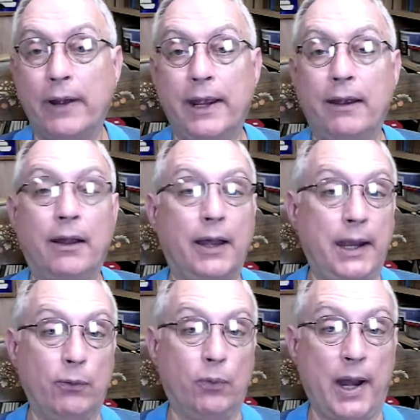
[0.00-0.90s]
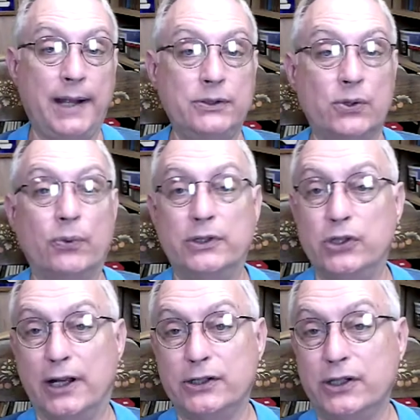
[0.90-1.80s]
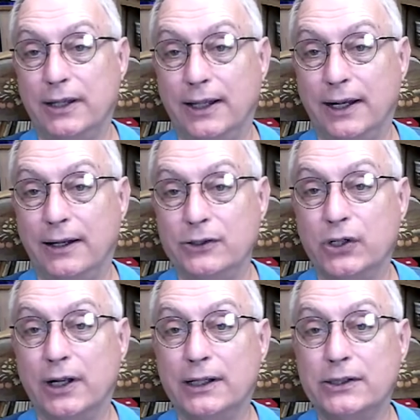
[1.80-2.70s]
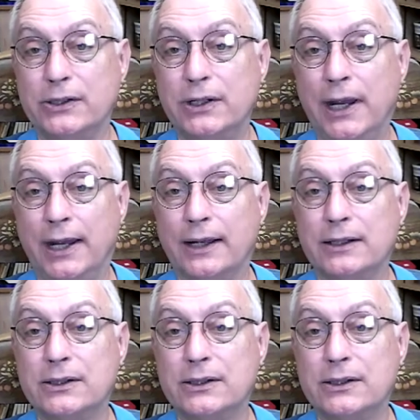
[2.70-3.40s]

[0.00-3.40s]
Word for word: it rains on the just and the unjust? Yes.